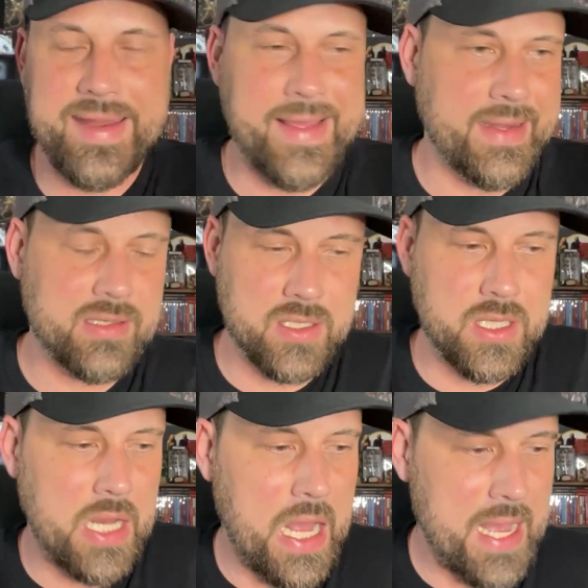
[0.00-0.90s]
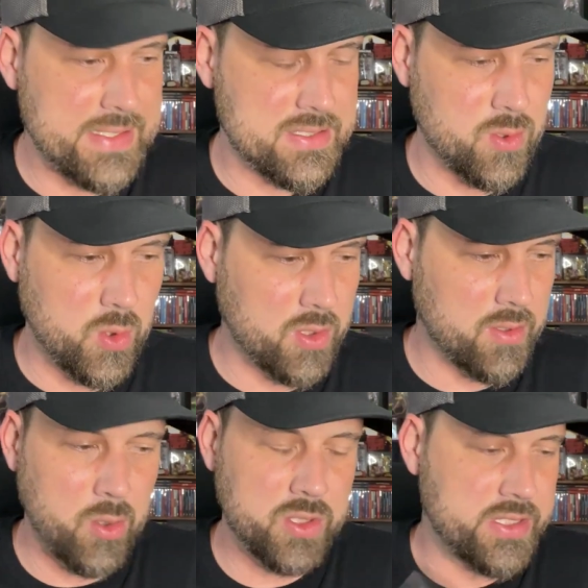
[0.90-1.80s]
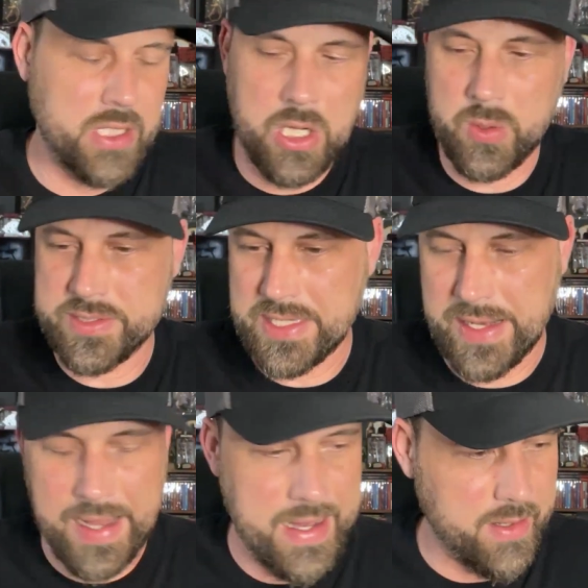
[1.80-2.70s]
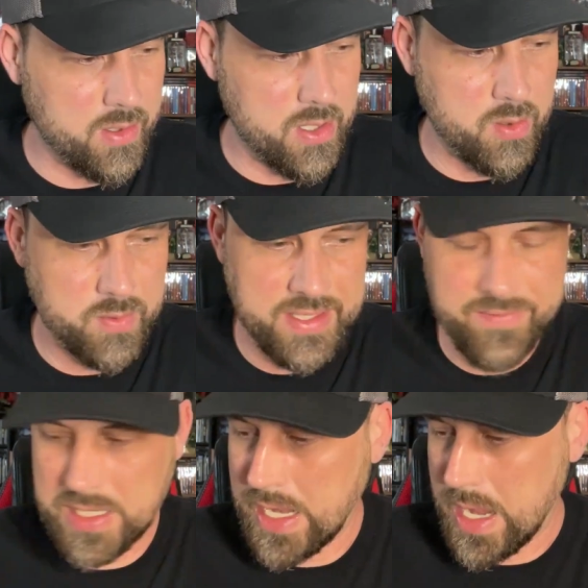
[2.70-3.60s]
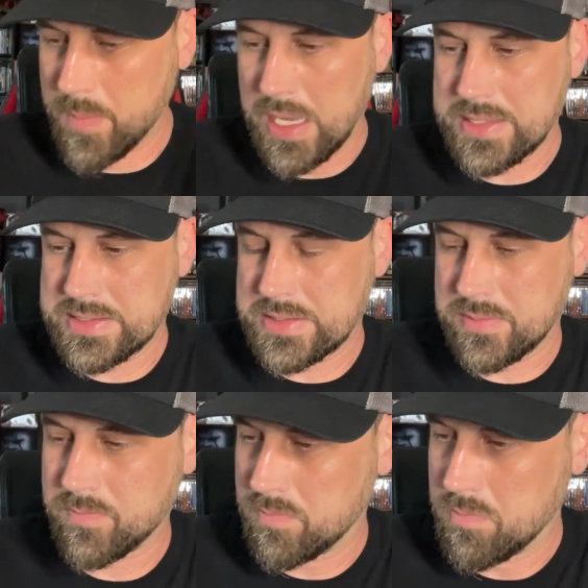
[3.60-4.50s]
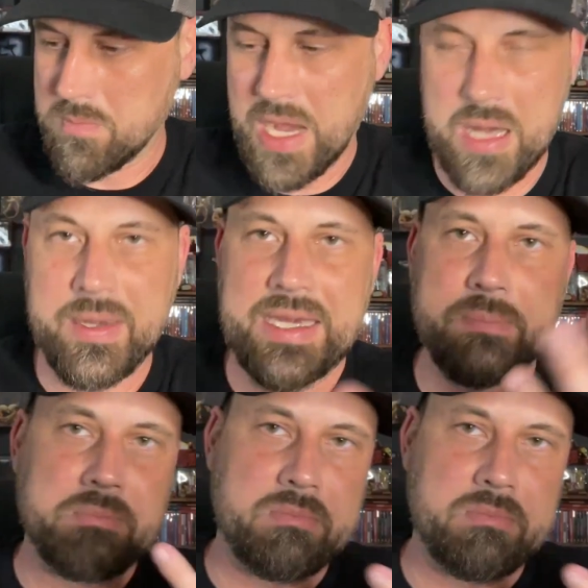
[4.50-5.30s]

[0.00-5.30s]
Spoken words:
I got, or don't. I don't know. Leave a comment, maybe.